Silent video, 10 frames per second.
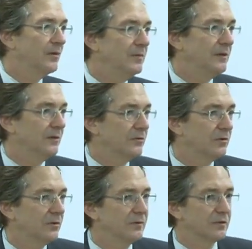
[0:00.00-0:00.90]
Let me
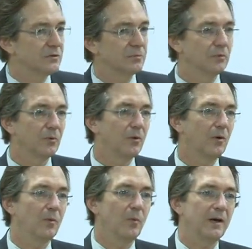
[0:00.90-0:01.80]
sort of
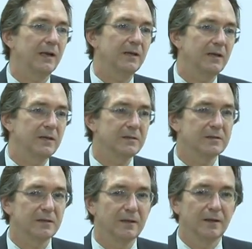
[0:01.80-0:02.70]
explore what it is